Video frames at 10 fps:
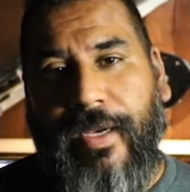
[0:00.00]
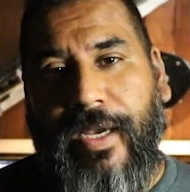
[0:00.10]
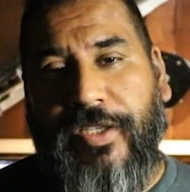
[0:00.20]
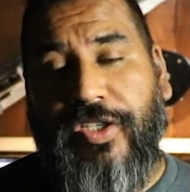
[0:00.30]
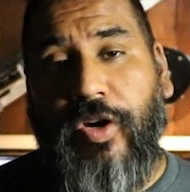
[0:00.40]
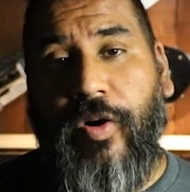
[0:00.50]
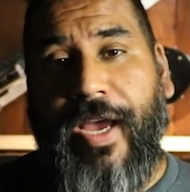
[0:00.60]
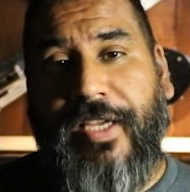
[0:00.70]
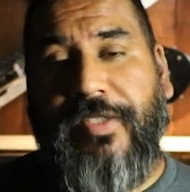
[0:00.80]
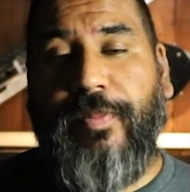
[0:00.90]
And so
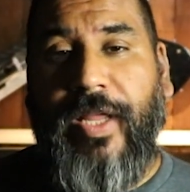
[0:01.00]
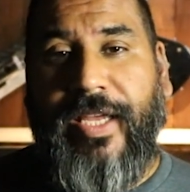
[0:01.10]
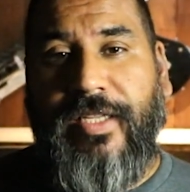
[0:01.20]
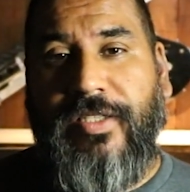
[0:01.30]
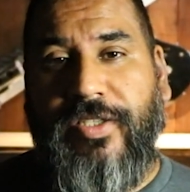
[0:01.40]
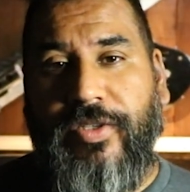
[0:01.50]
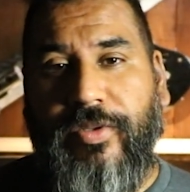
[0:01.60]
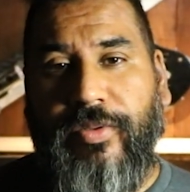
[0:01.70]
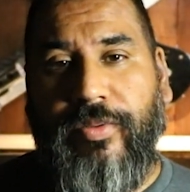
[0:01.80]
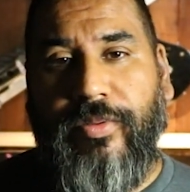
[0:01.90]
I explained
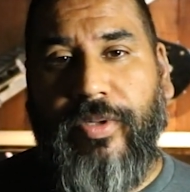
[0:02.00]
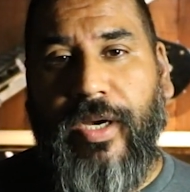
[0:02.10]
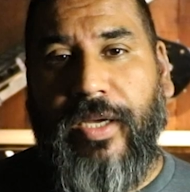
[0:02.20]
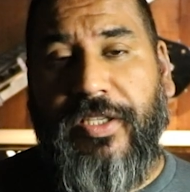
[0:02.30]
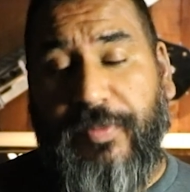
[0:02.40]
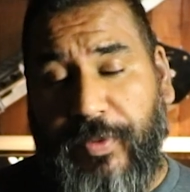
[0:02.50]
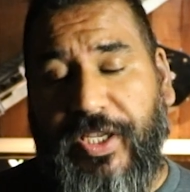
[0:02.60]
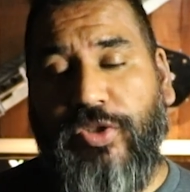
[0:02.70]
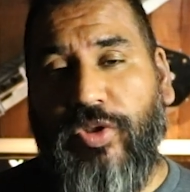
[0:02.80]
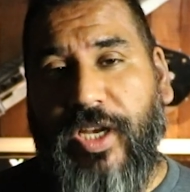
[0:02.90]
to this
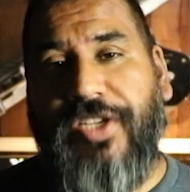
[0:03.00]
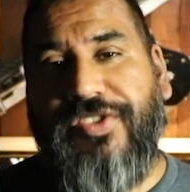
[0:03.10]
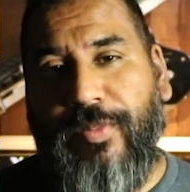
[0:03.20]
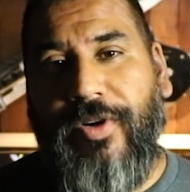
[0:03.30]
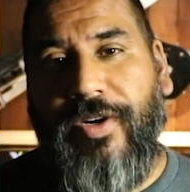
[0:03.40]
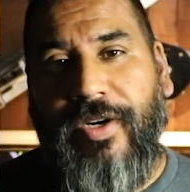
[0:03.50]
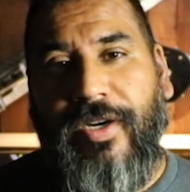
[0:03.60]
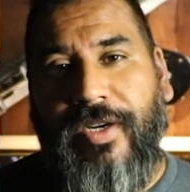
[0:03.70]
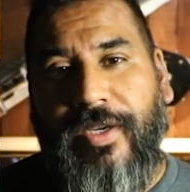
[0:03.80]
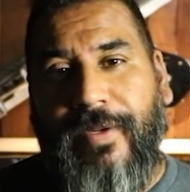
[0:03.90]
potential customer
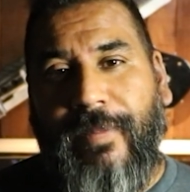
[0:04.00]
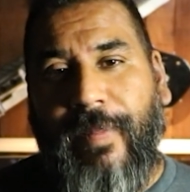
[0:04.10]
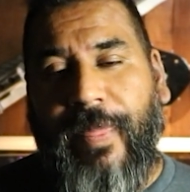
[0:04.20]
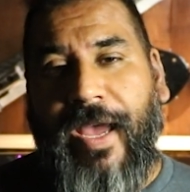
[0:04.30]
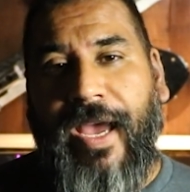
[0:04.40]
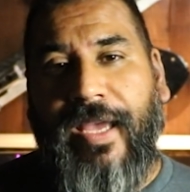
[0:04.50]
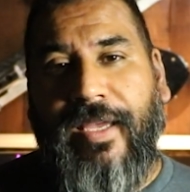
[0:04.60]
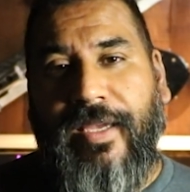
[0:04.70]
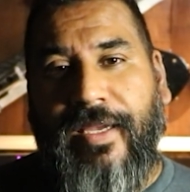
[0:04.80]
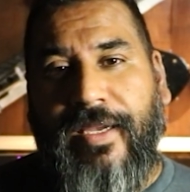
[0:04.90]
that
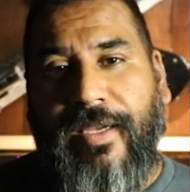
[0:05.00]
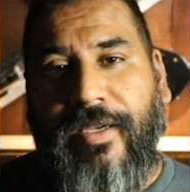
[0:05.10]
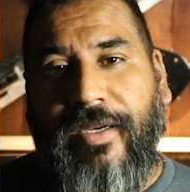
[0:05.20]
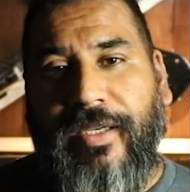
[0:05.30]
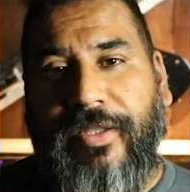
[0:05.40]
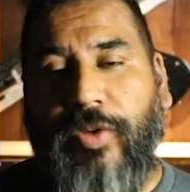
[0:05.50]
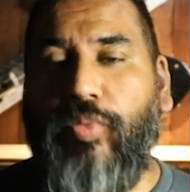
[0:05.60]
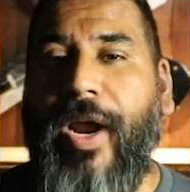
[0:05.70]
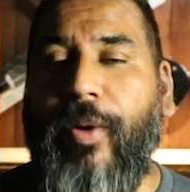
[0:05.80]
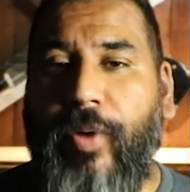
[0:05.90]
the
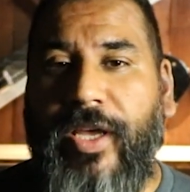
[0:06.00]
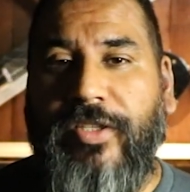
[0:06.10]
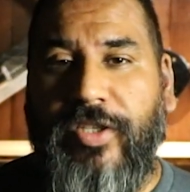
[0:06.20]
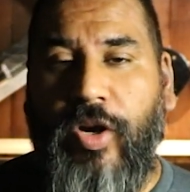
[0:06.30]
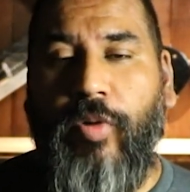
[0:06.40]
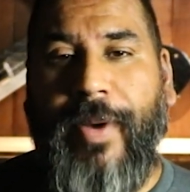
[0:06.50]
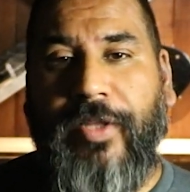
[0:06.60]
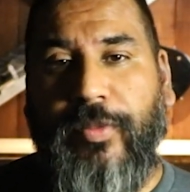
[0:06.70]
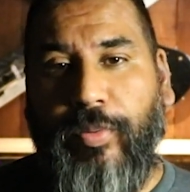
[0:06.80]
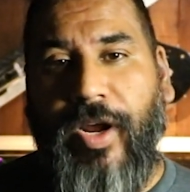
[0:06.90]
right way to go
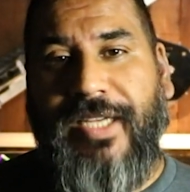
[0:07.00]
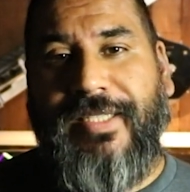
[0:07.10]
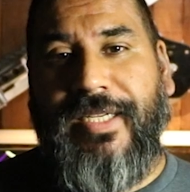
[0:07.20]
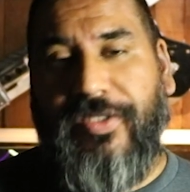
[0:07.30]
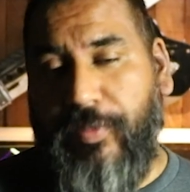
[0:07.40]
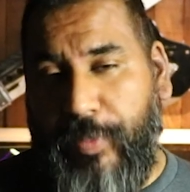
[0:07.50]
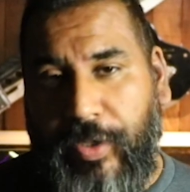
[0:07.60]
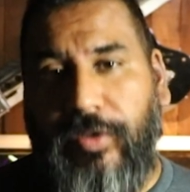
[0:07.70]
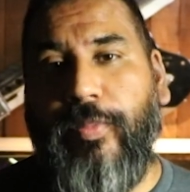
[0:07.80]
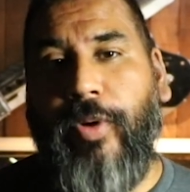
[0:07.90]
about the process to
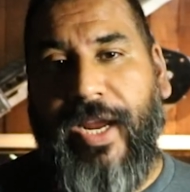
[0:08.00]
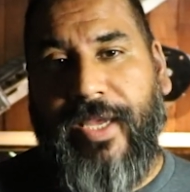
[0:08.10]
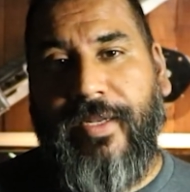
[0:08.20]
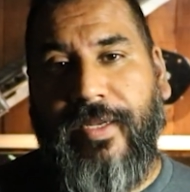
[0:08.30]
build a brand